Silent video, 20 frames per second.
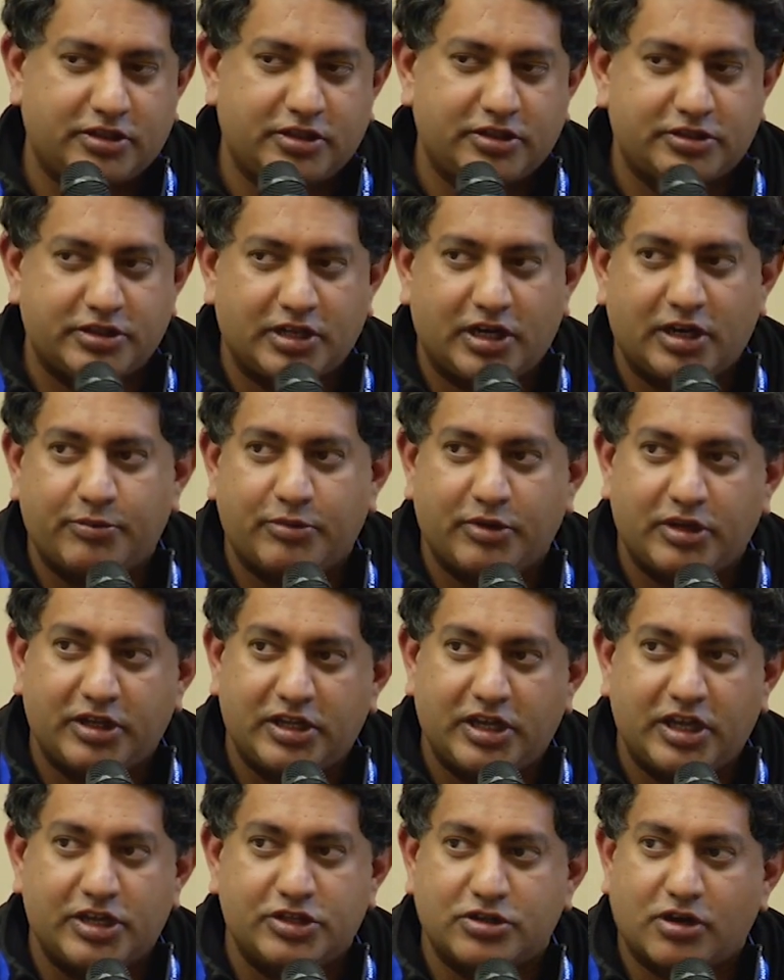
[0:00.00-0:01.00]
set up a
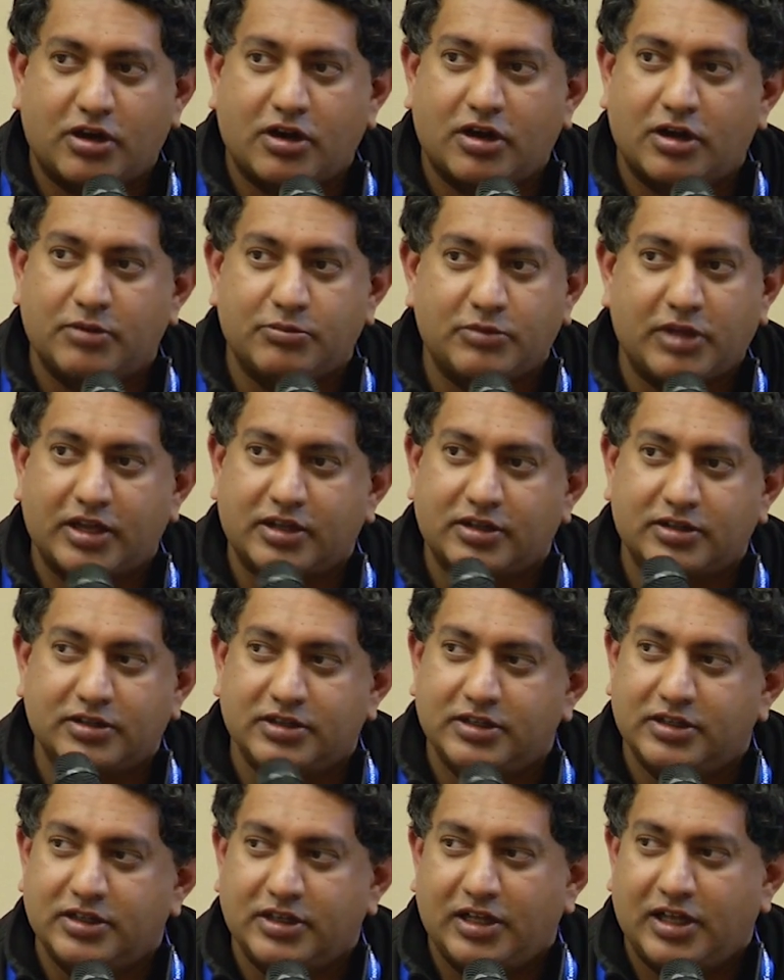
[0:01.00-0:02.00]
EHR. I'm like,
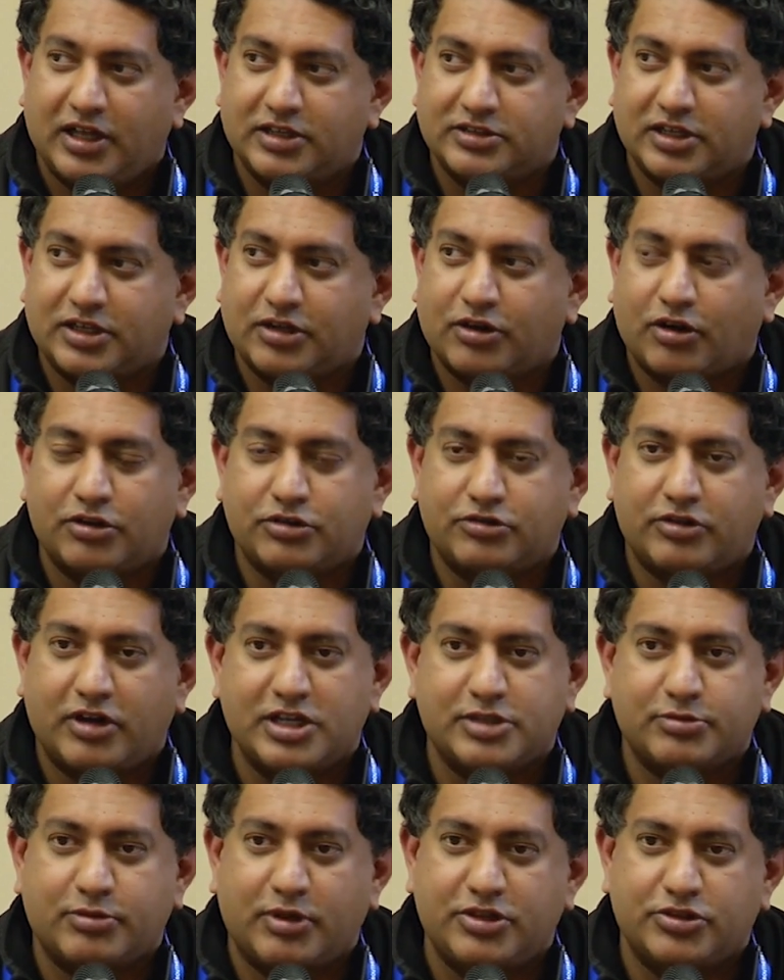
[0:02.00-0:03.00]
that's like heart
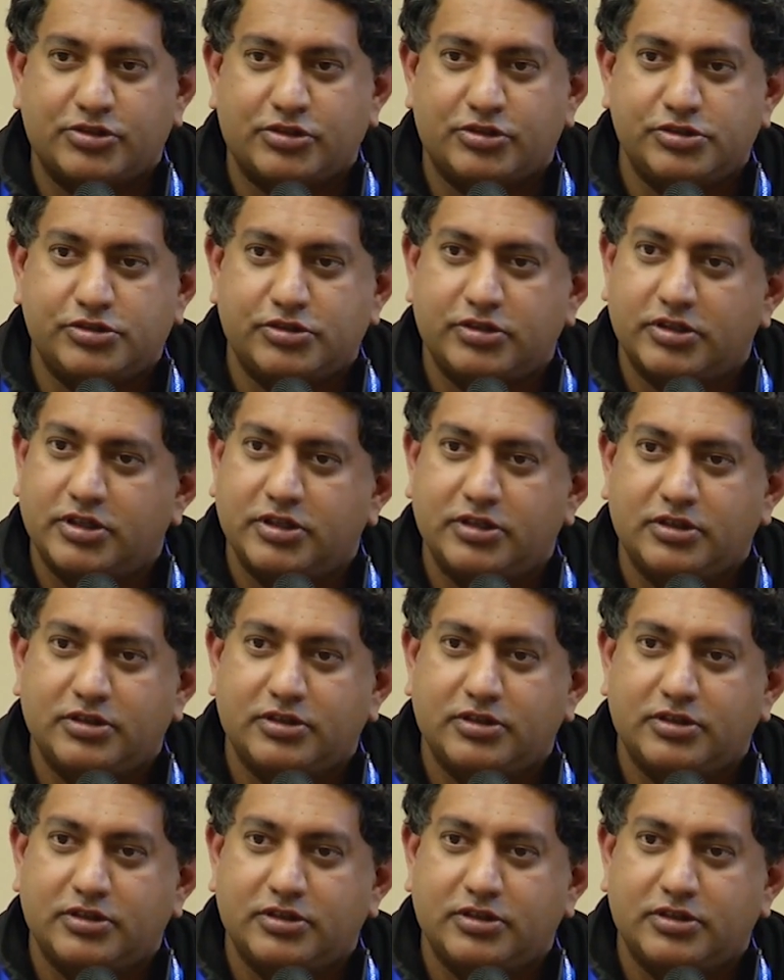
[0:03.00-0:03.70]
transplant surgery.